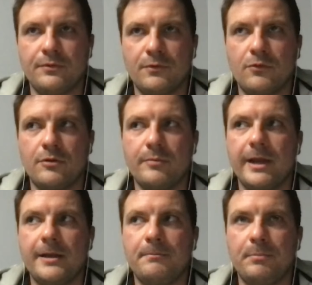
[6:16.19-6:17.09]
quarterback,
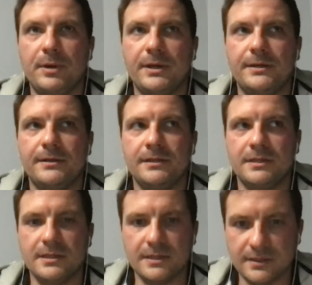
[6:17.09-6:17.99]
but he I
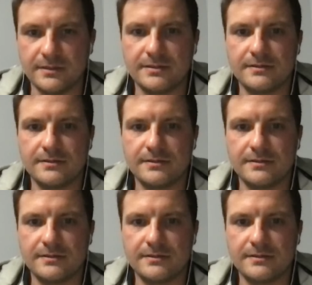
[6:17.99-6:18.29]
did. believe